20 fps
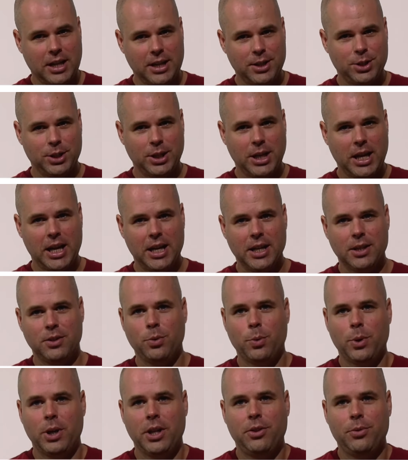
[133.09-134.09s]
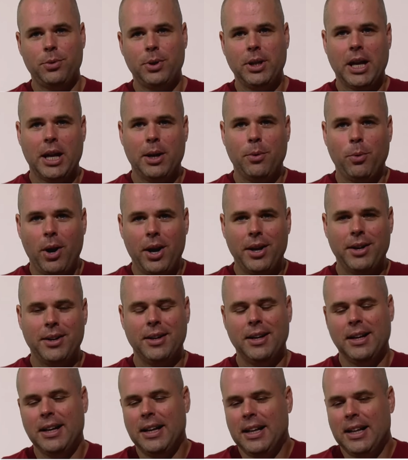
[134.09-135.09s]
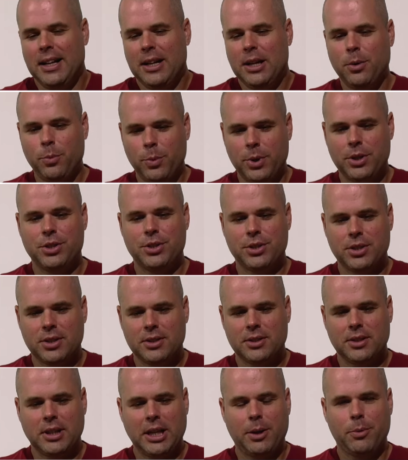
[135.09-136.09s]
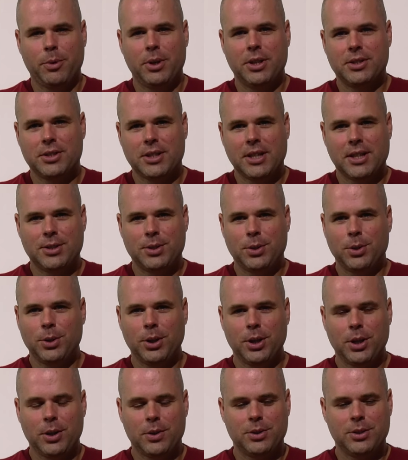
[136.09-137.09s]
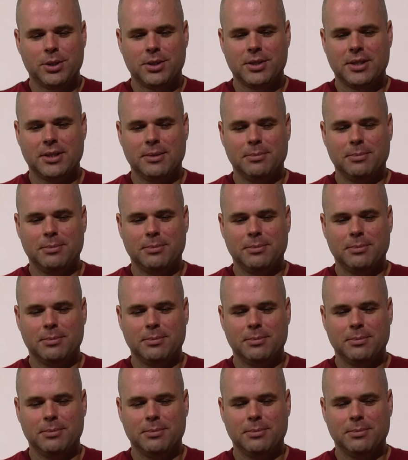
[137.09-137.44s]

H&K 23A1, which, like we discussed earlier, is just